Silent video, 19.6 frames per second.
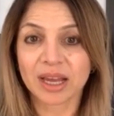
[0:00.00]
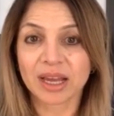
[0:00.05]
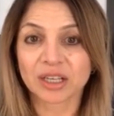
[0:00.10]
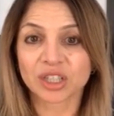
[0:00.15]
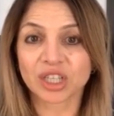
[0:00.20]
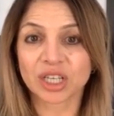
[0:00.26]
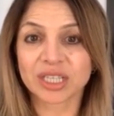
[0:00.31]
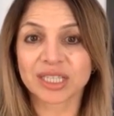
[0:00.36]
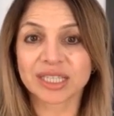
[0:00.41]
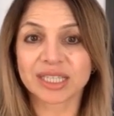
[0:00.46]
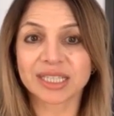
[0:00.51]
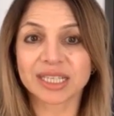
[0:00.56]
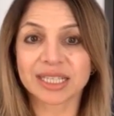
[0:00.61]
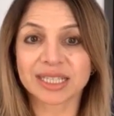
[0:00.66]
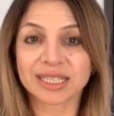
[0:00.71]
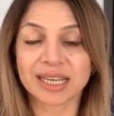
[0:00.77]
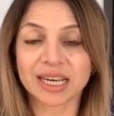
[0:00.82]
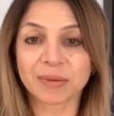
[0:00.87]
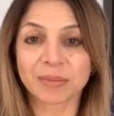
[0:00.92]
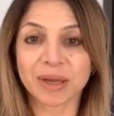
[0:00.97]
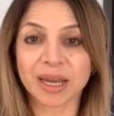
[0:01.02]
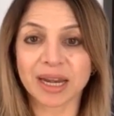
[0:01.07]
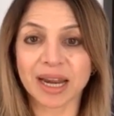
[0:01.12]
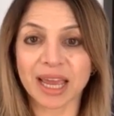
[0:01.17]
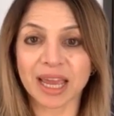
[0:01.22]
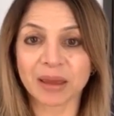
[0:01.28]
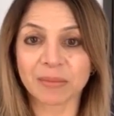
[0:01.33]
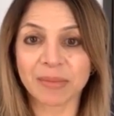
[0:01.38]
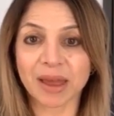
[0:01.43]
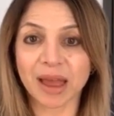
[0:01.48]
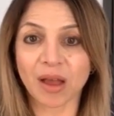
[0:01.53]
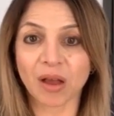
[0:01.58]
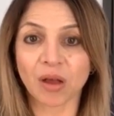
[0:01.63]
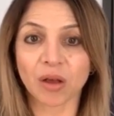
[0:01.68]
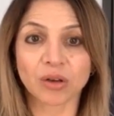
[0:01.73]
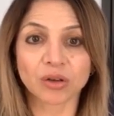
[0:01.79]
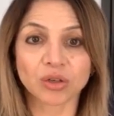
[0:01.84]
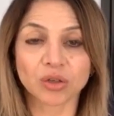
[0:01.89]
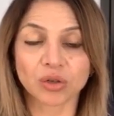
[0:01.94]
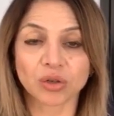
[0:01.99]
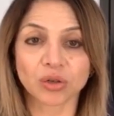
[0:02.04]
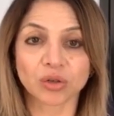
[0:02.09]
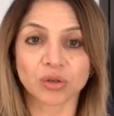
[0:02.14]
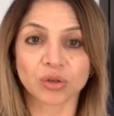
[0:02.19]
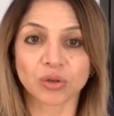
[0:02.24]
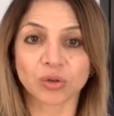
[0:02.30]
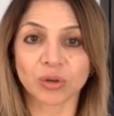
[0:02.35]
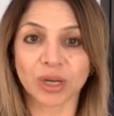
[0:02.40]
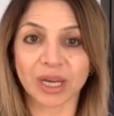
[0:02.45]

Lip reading: just send me an email to